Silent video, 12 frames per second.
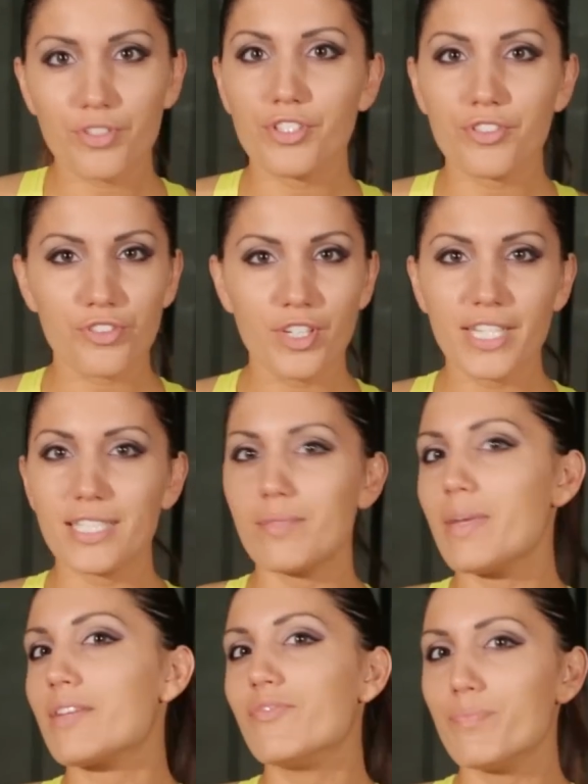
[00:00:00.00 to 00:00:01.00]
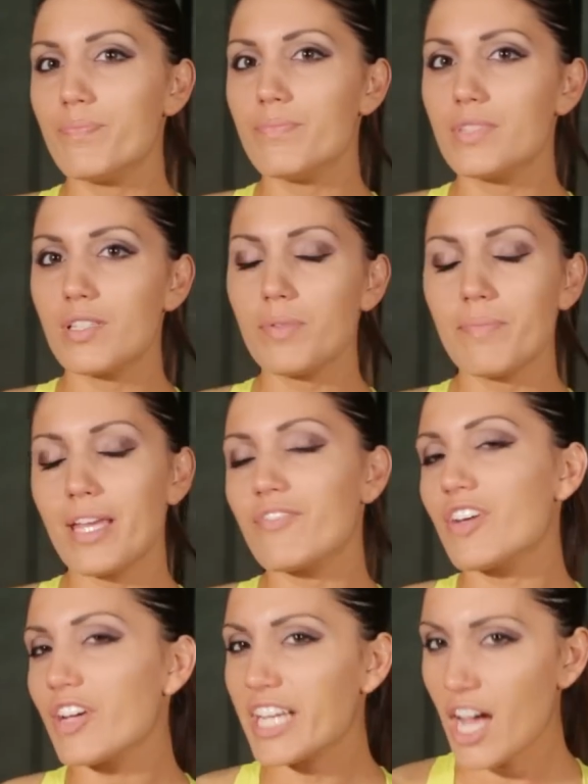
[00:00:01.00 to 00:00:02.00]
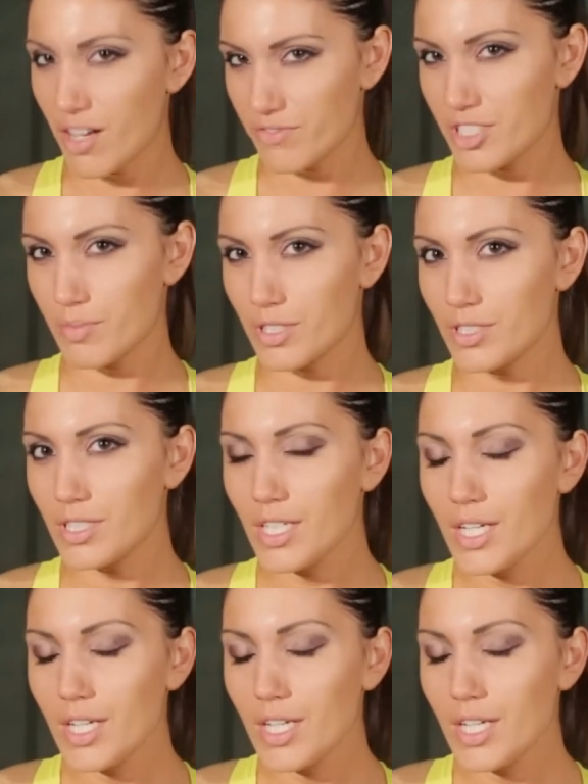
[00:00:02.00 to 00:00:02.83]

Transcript: They're, you're treated to, make, to be made very comfortable.